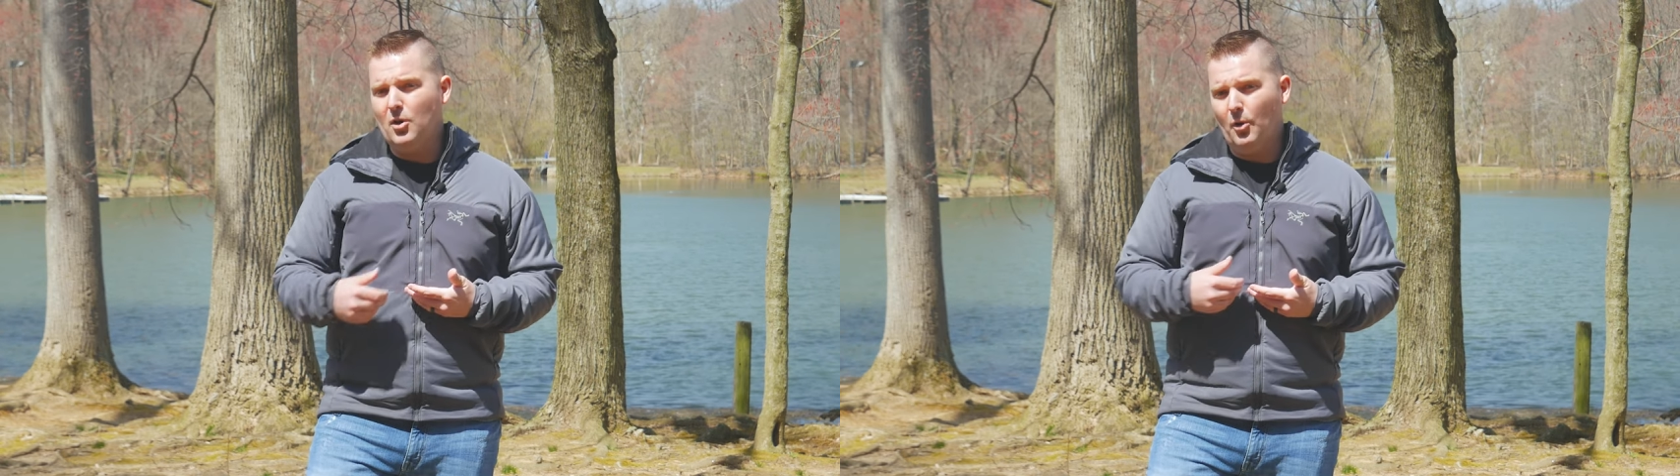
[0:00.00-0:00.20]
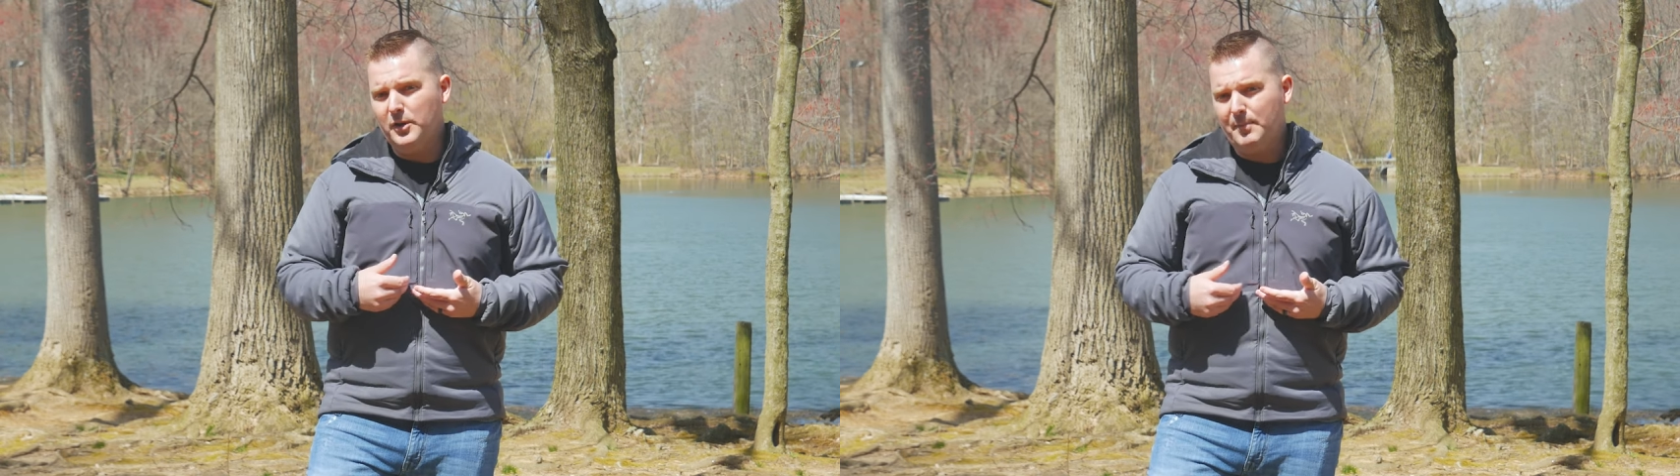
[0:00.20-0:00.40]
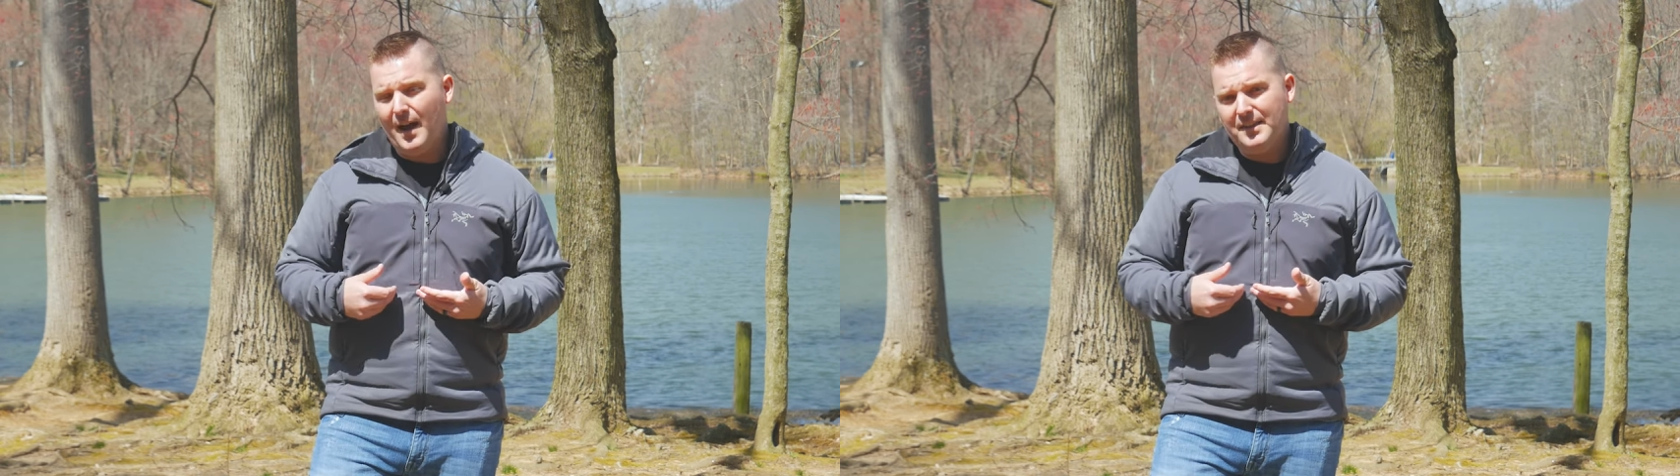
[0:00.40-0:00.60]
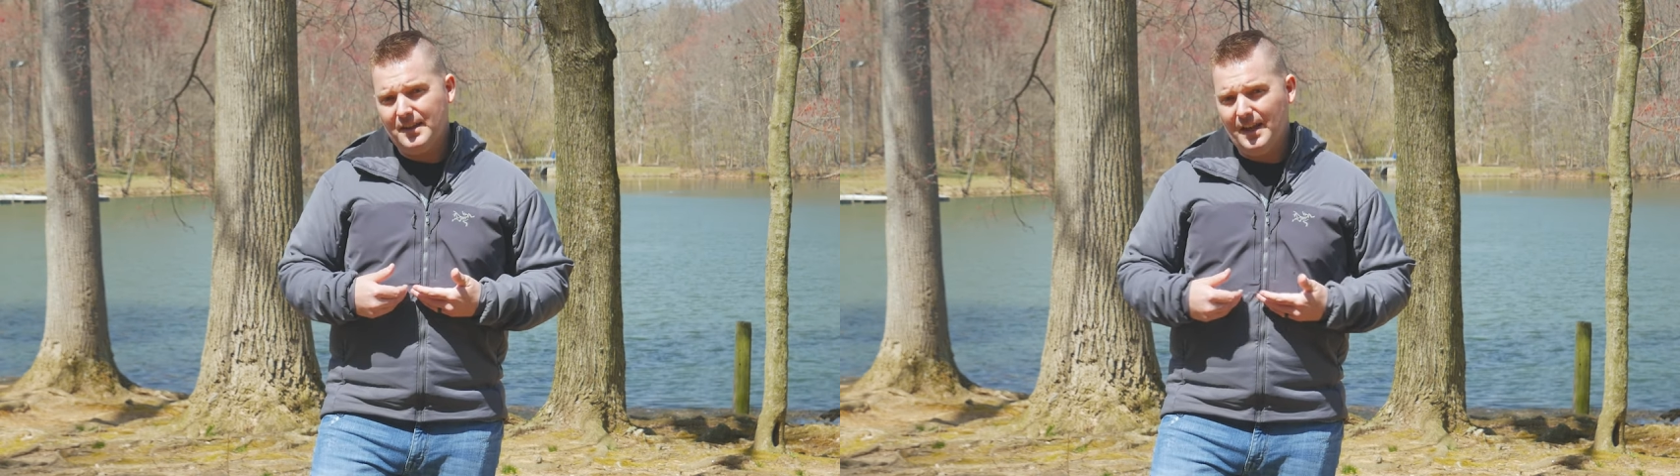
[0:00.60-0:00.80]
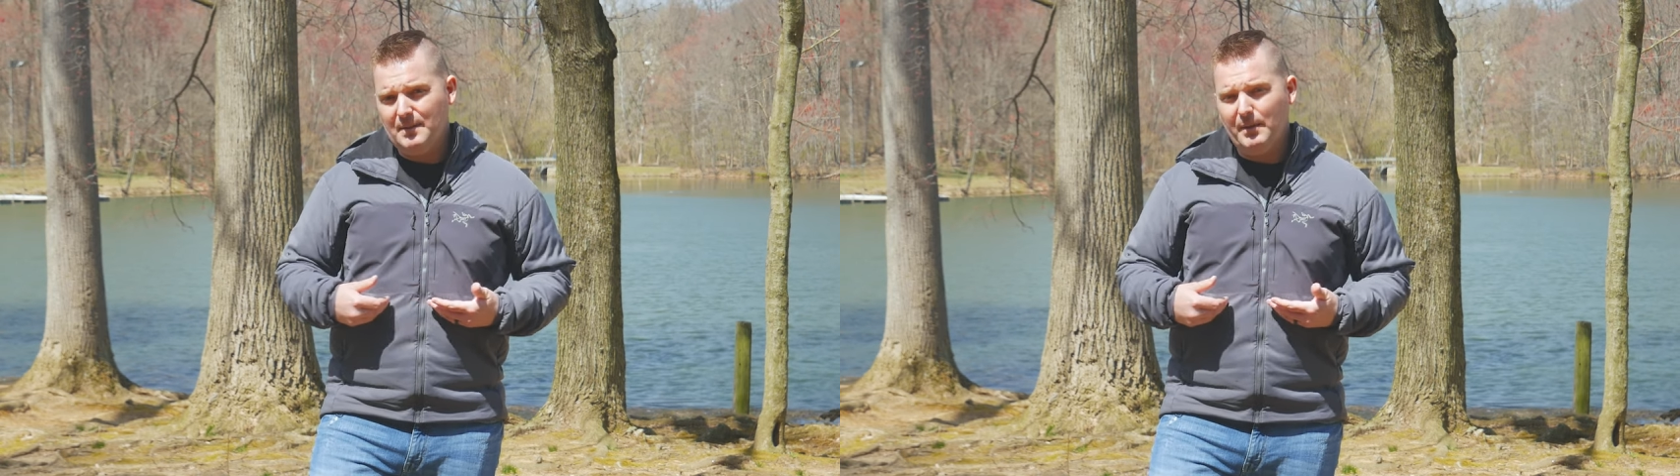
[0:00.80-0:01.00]
cold
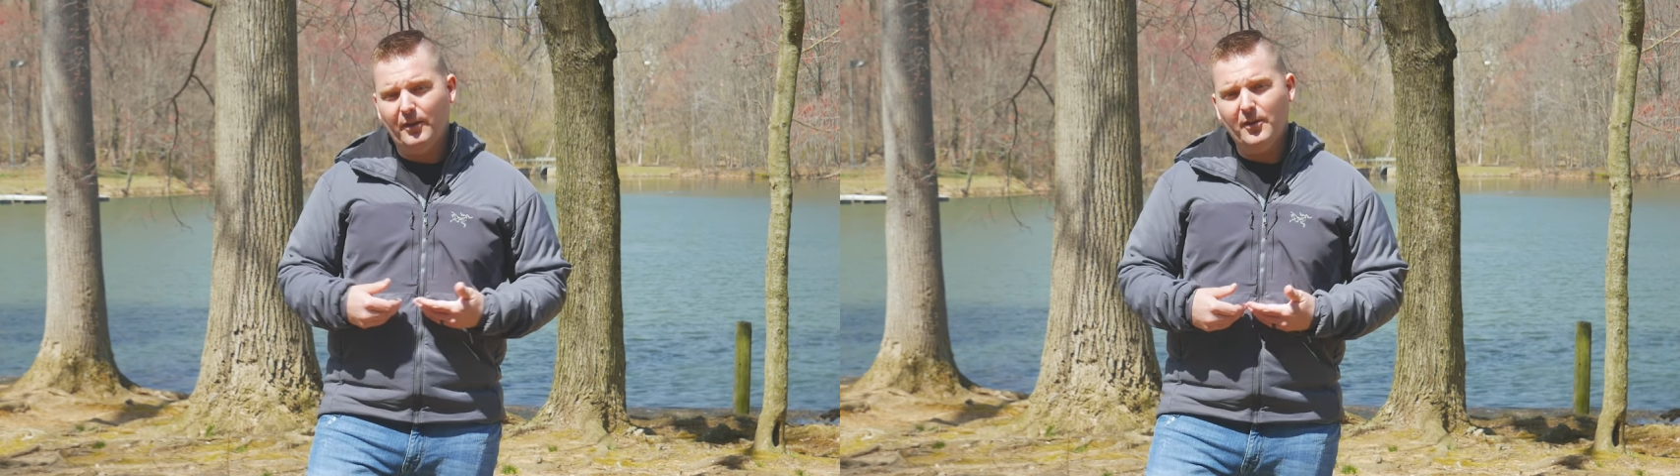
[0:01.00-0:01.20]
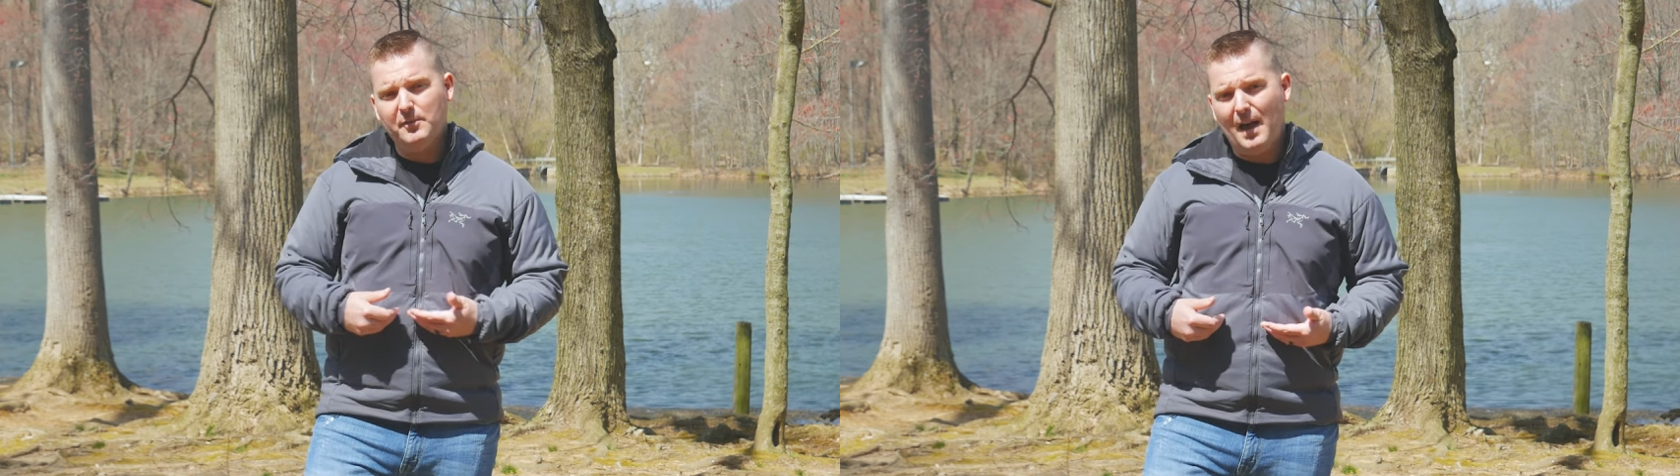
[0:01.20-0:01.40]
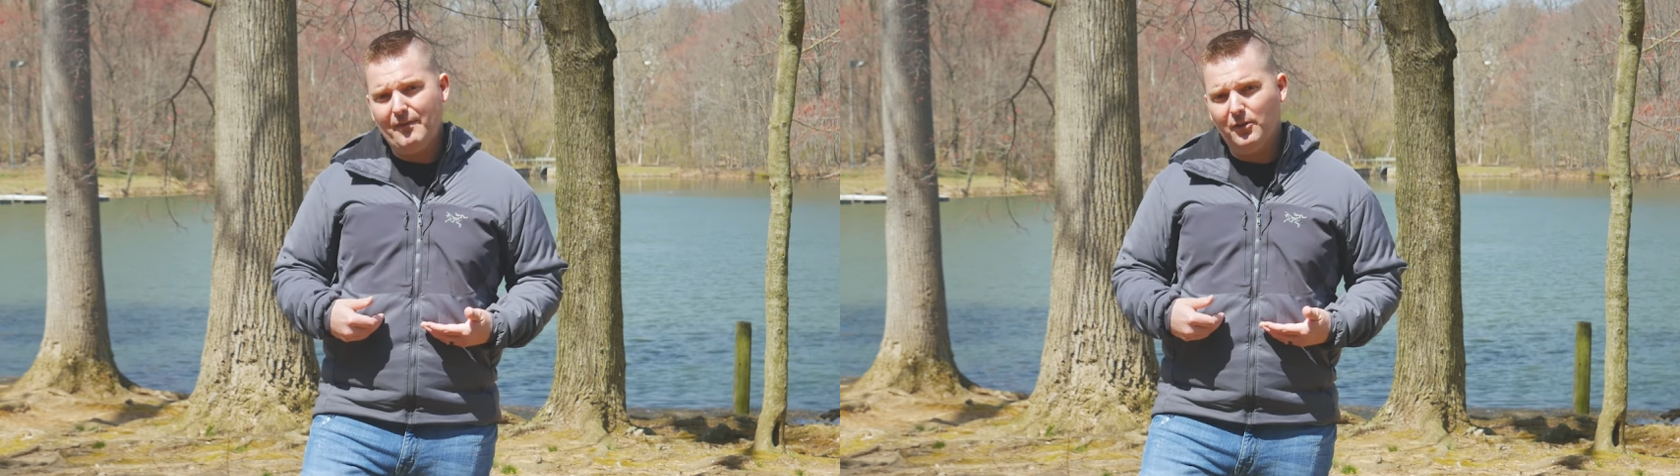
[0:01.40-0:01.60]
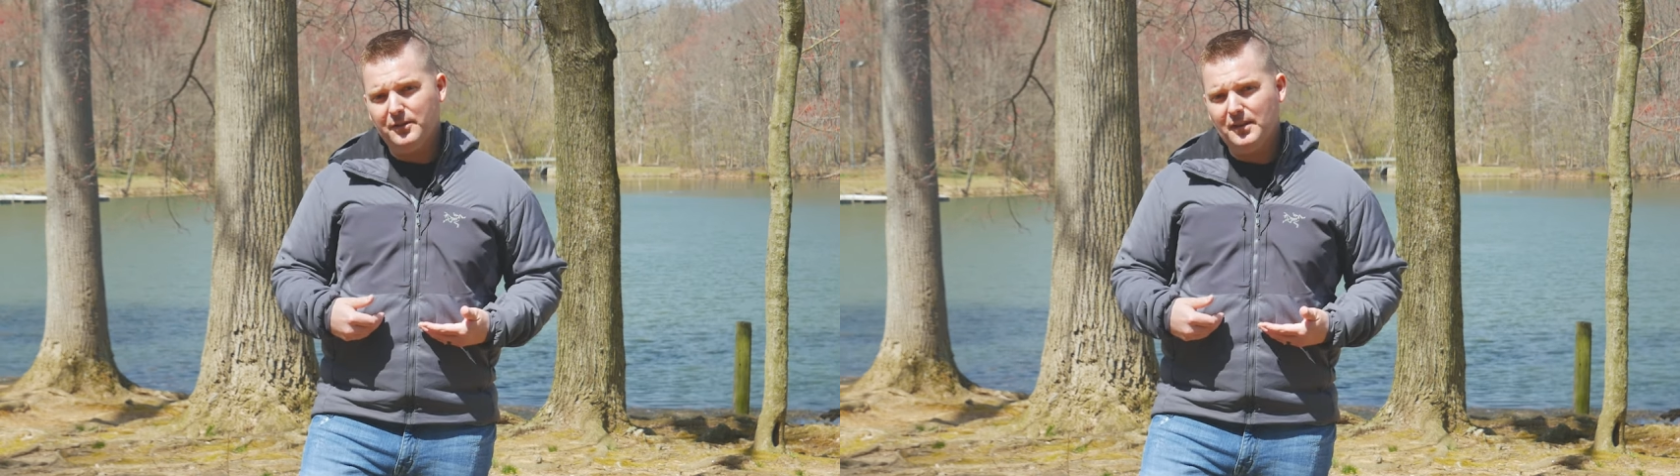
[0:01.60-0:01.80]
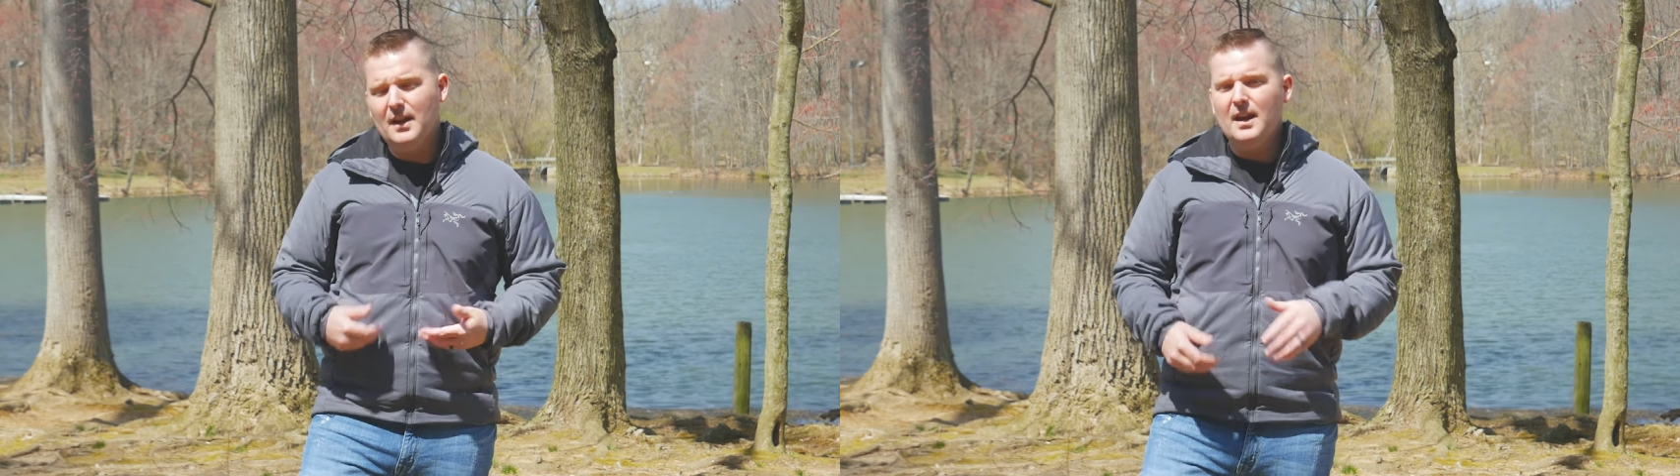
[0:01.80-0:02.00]
spots in the middle of those
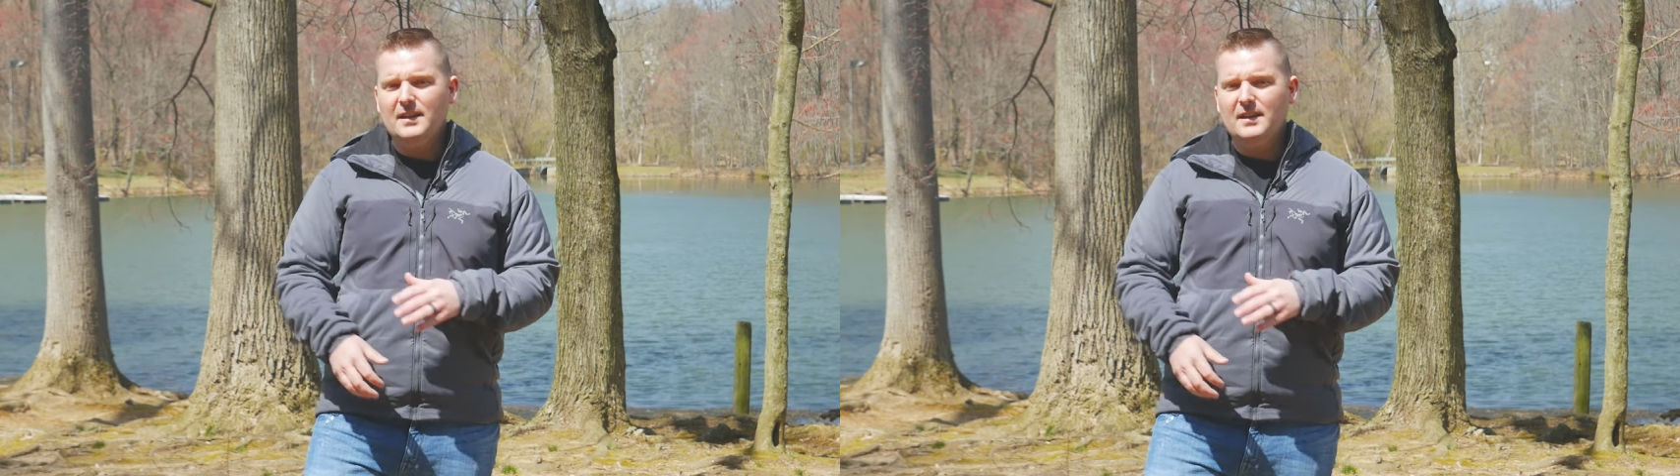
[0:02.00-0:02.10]
baffles,